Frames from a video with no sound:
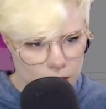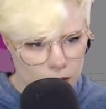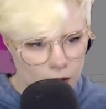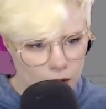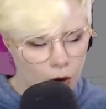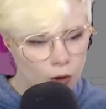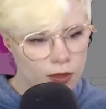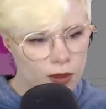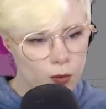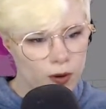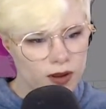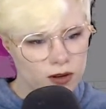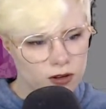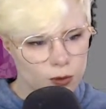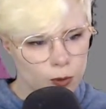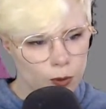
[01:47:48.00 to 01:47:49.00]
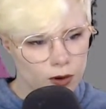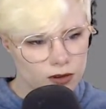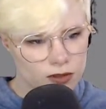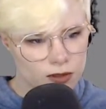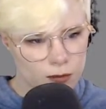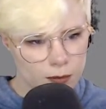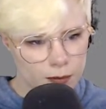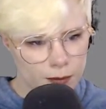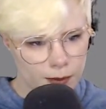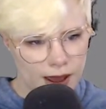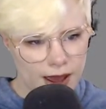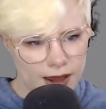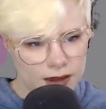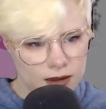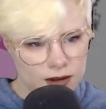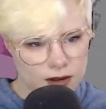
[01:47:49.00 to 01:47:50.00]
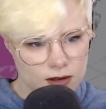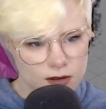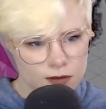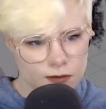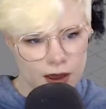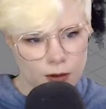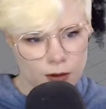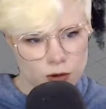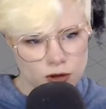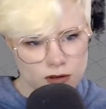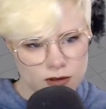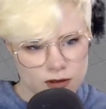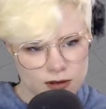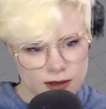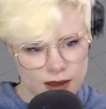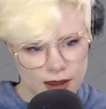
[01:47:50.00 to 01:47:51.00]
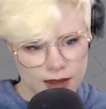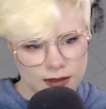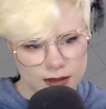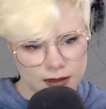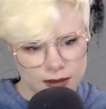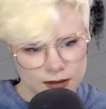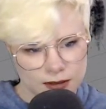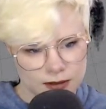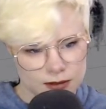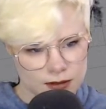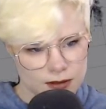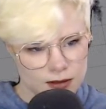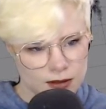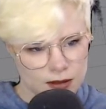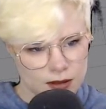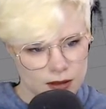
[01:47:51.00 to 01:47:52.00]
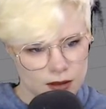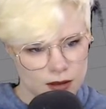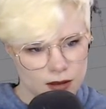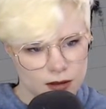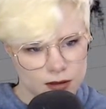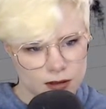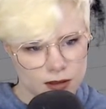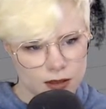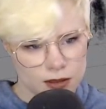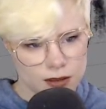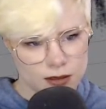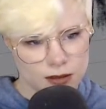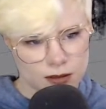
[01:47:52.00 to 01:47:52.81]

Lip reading: Oh, they went towards the back because of how she's standing. Look.